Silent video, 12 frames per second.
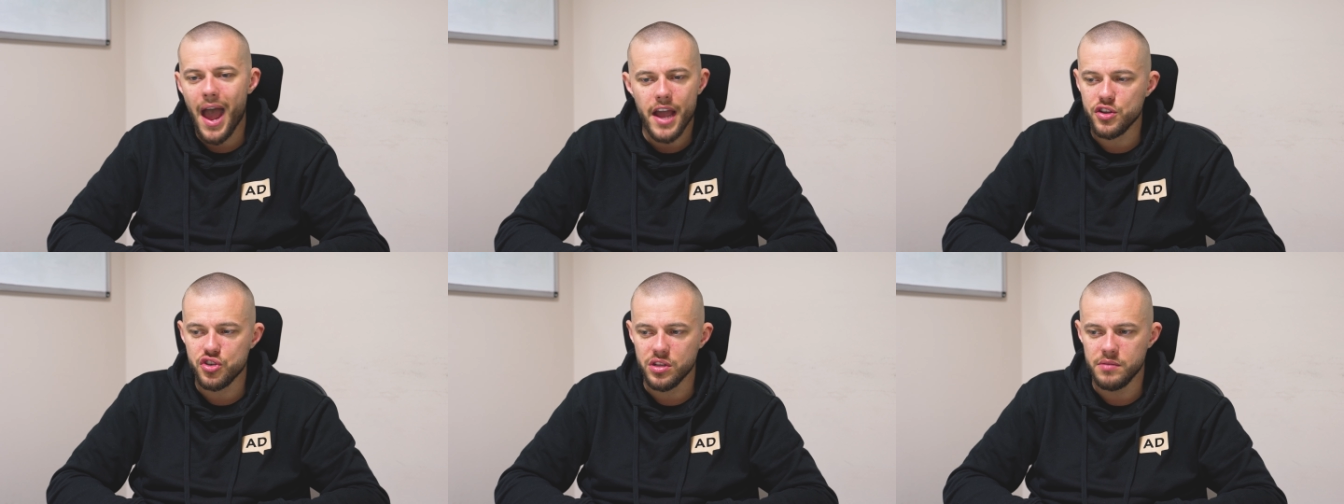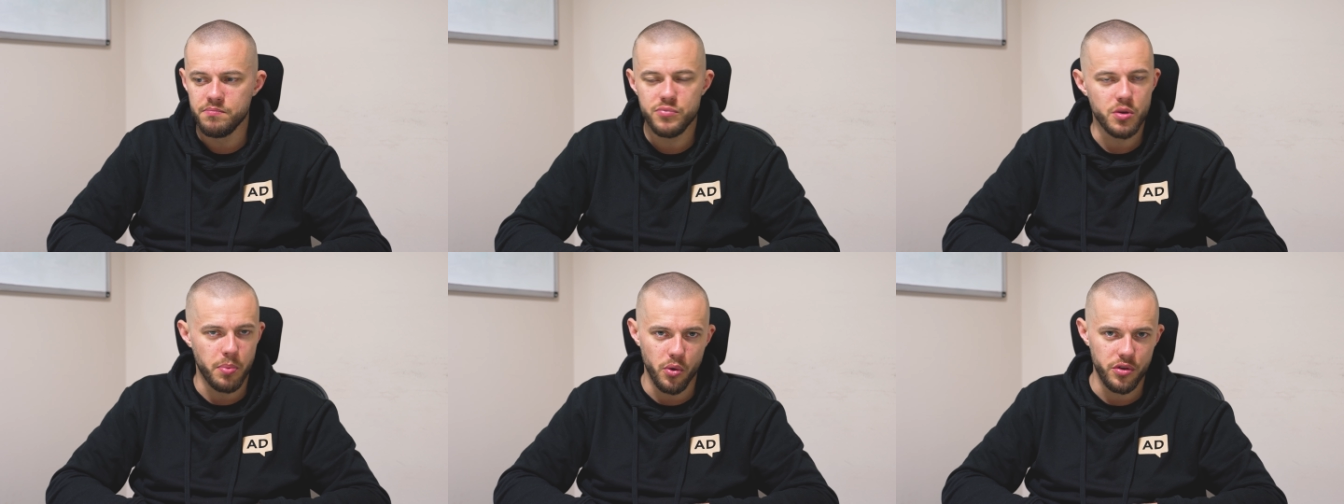actually
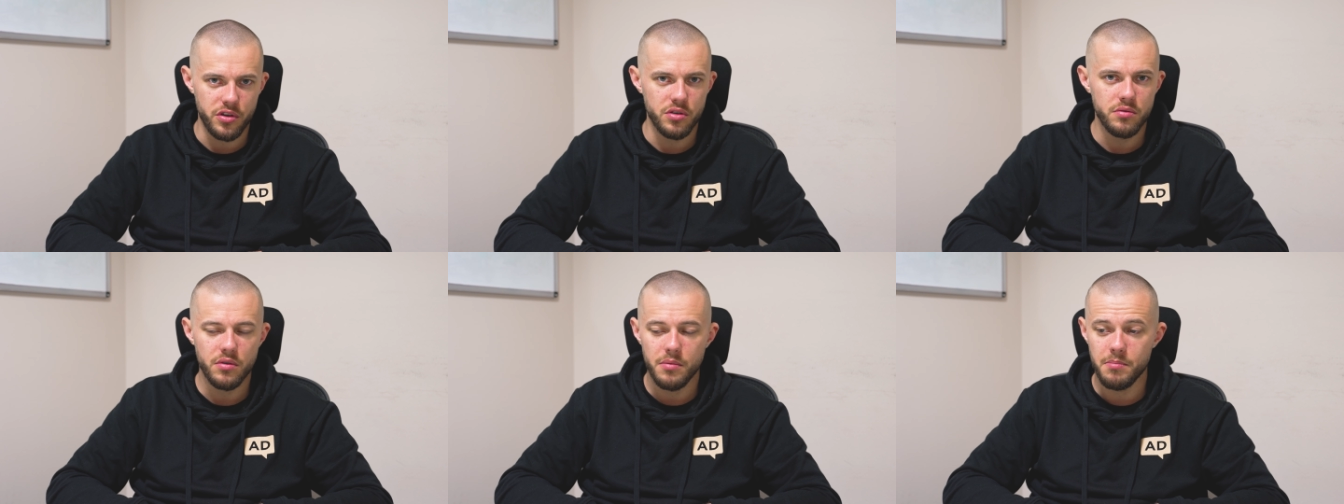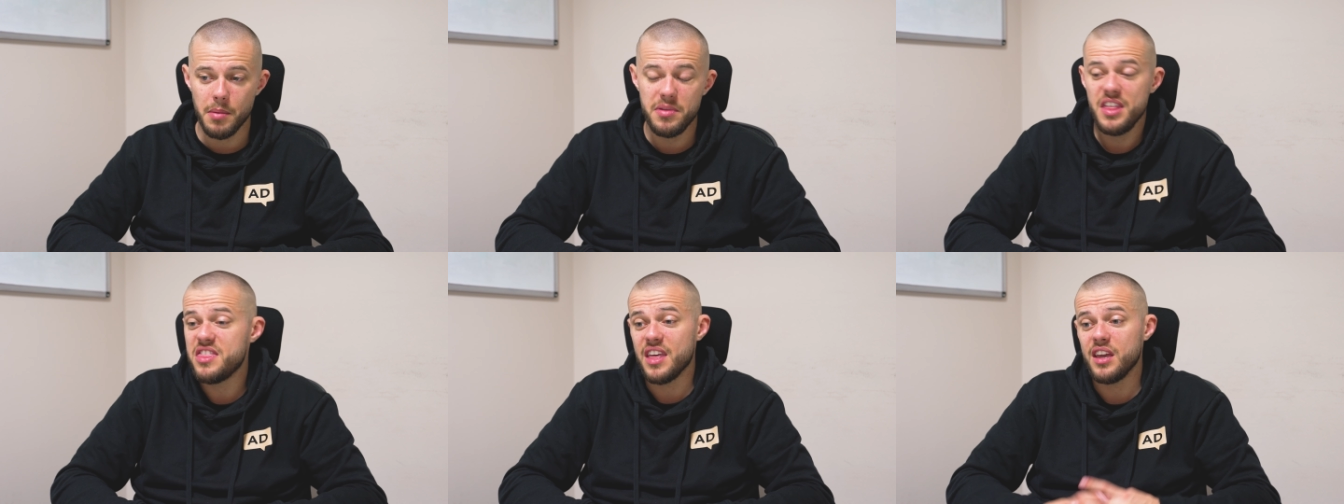support you. Maybe
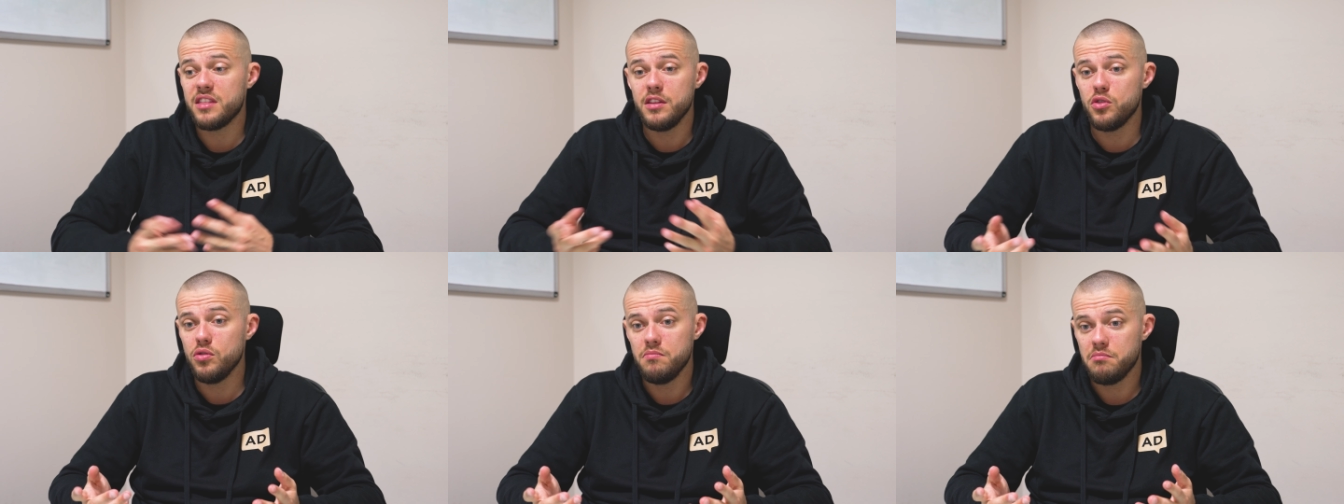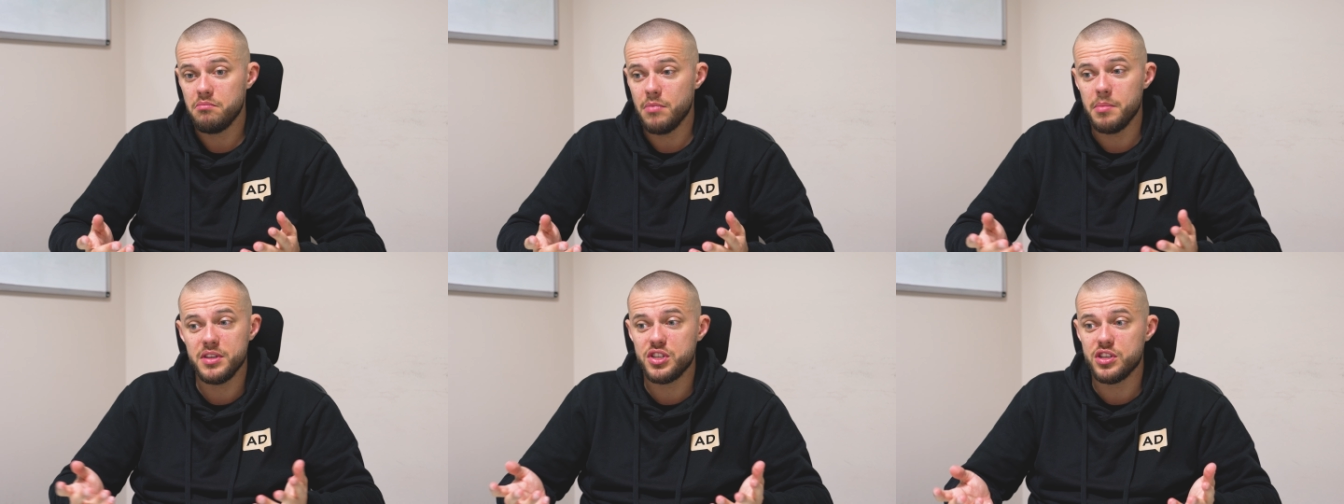they think they do.
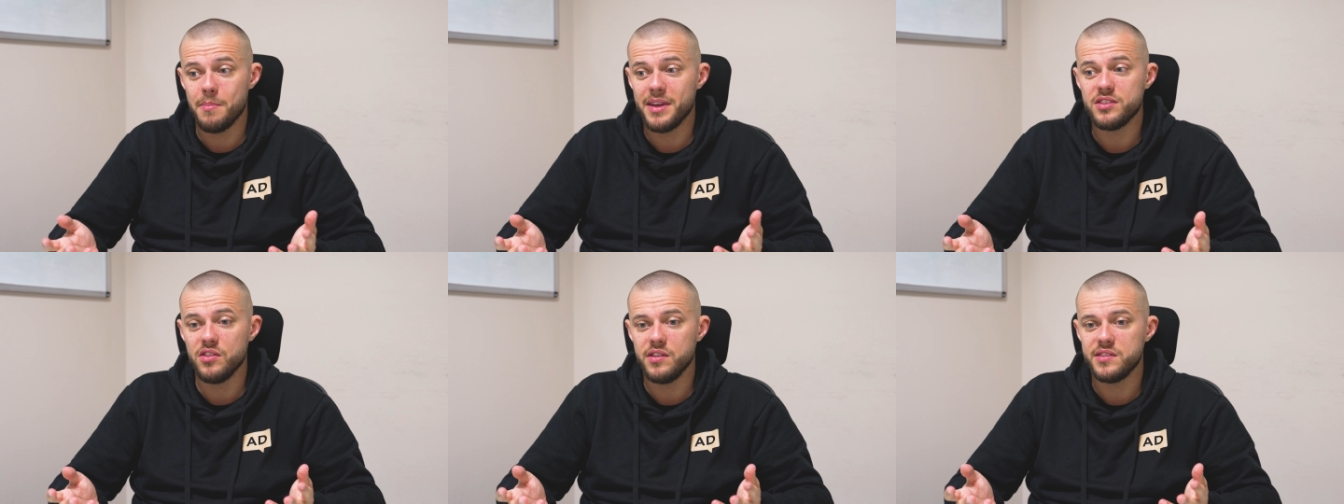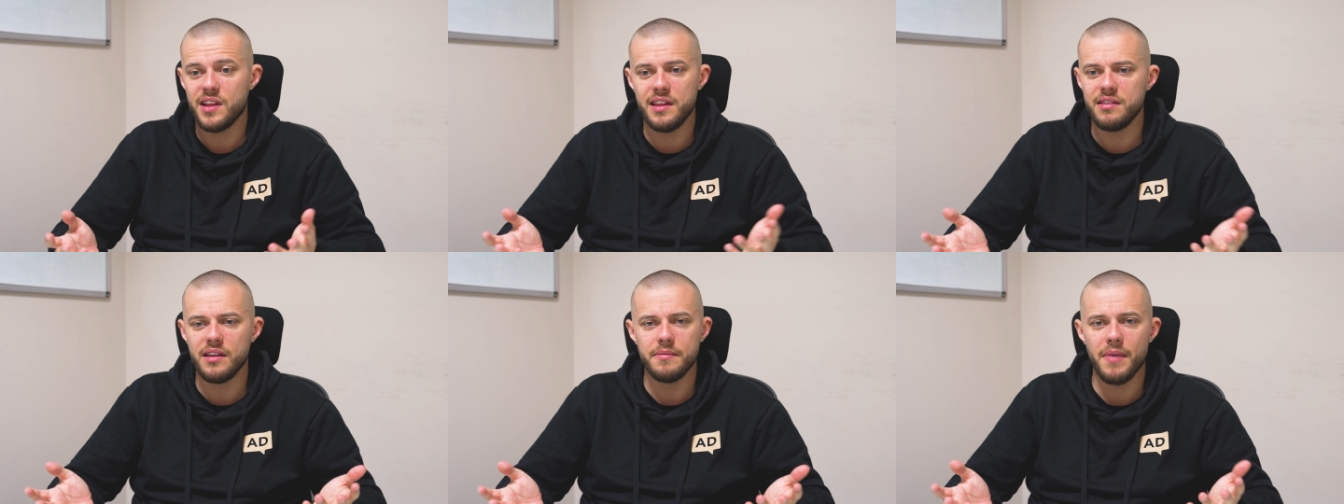Maybe this is a
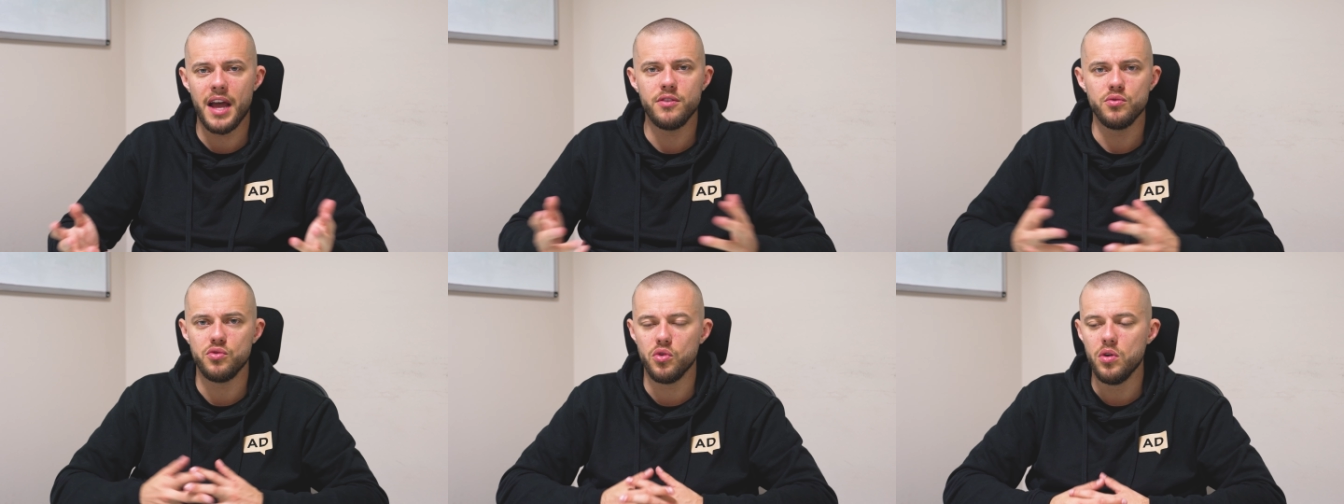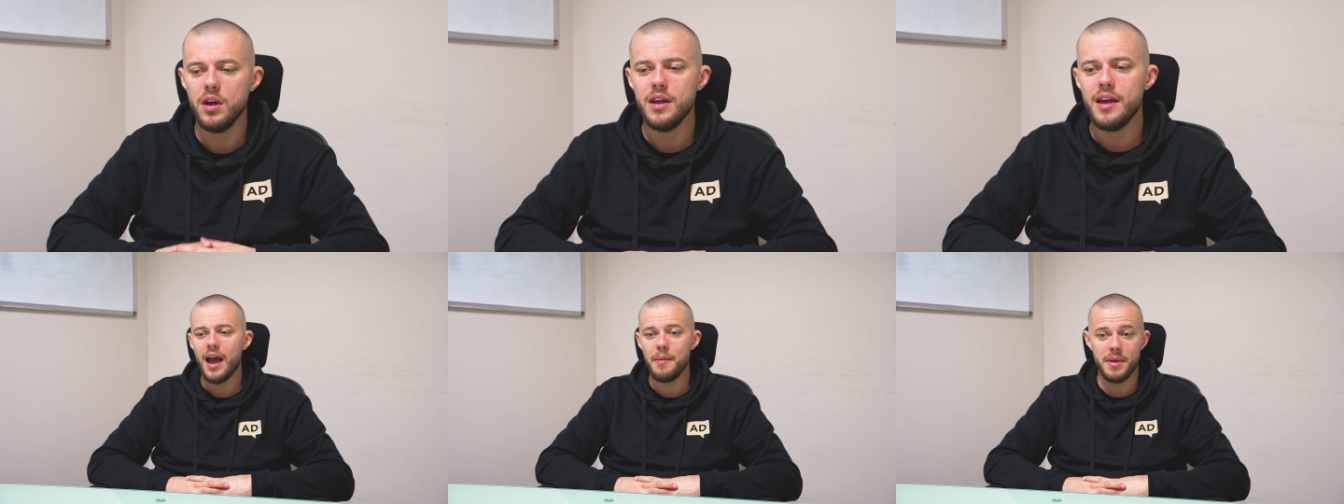misunderstanding. I don't know.
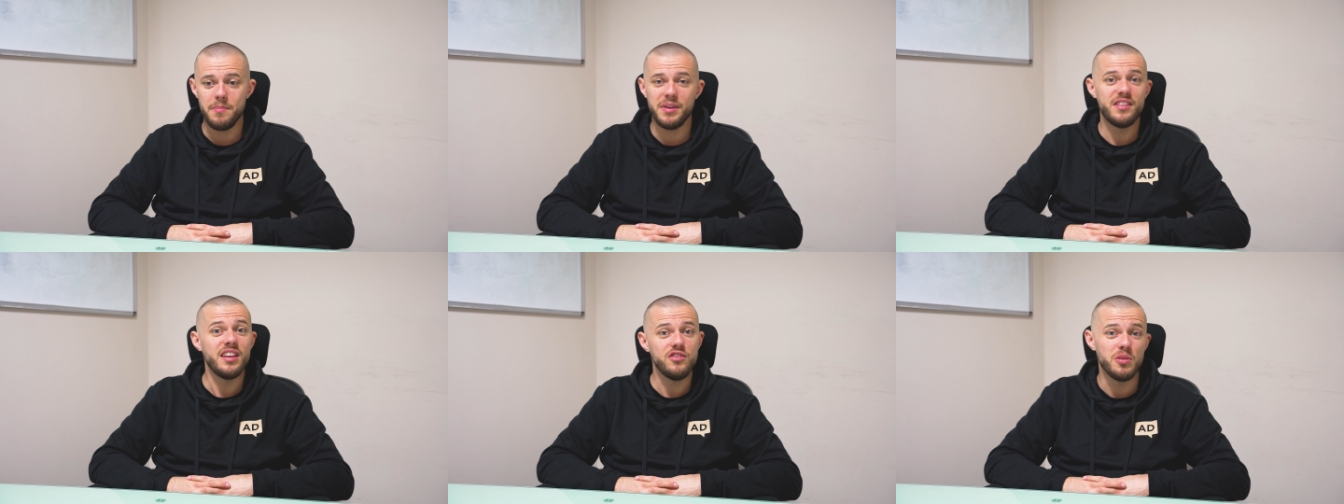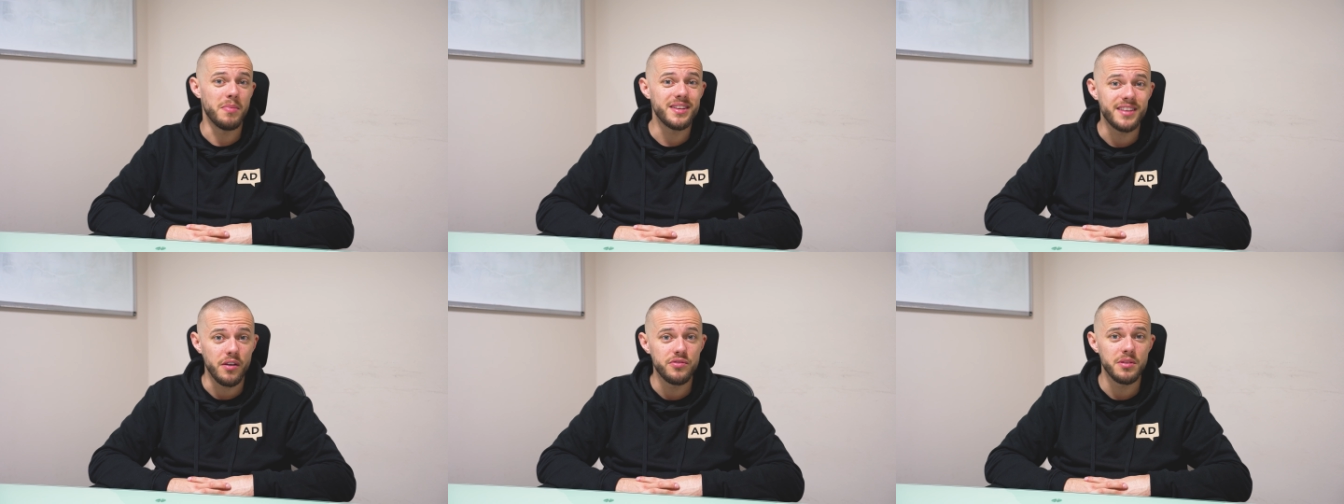I might be teaching
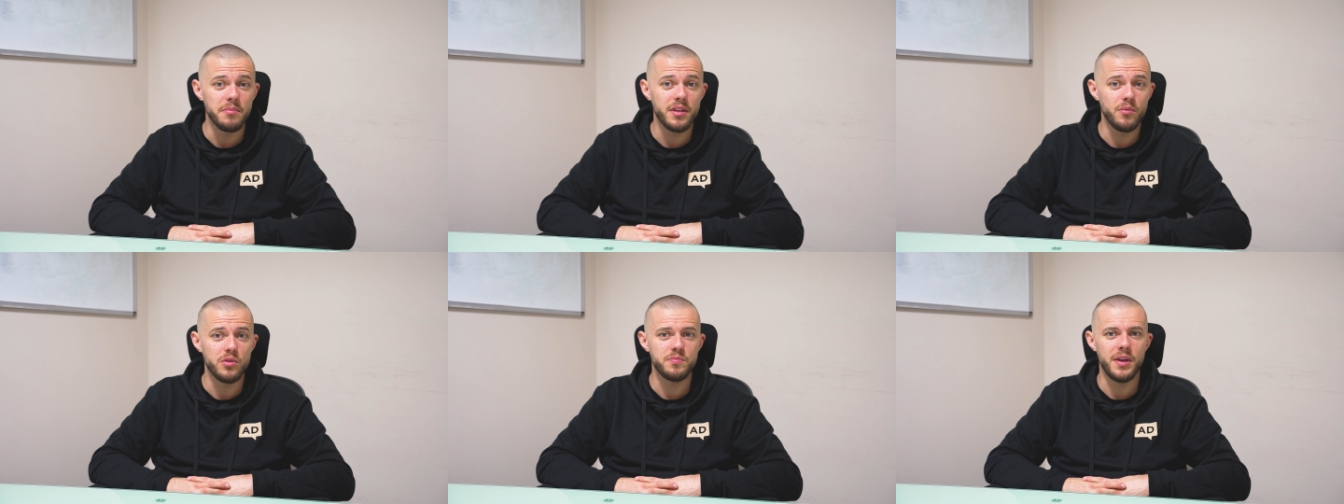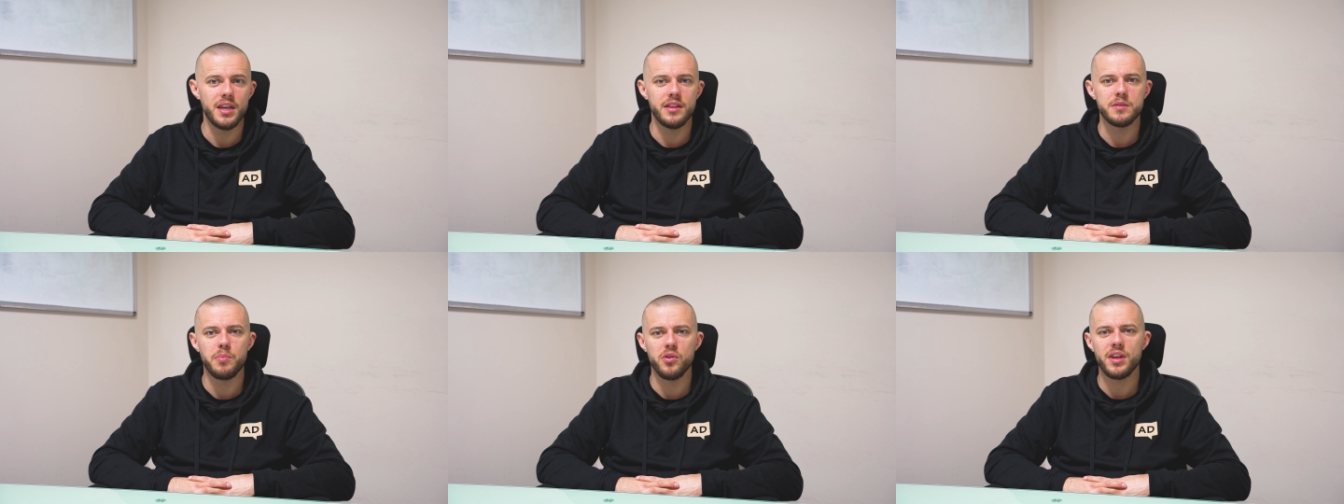myself something whilst making
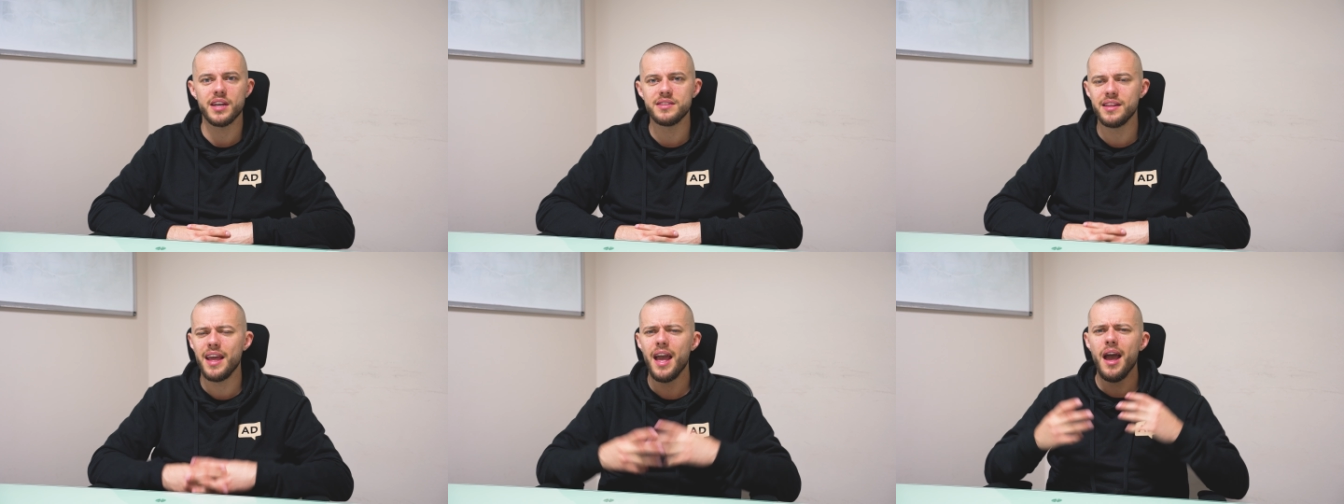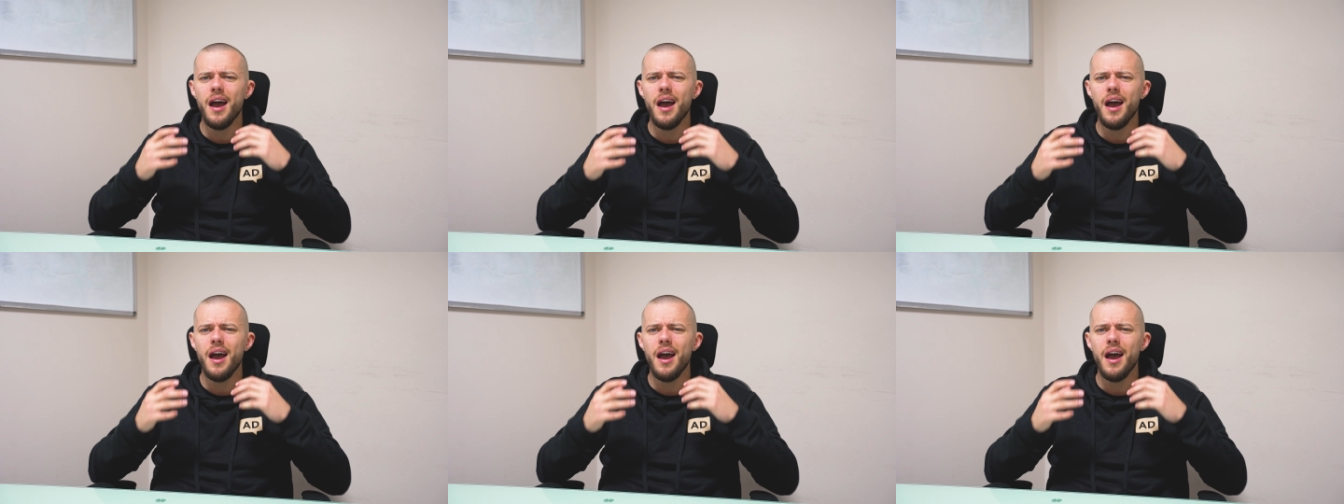this podcast today.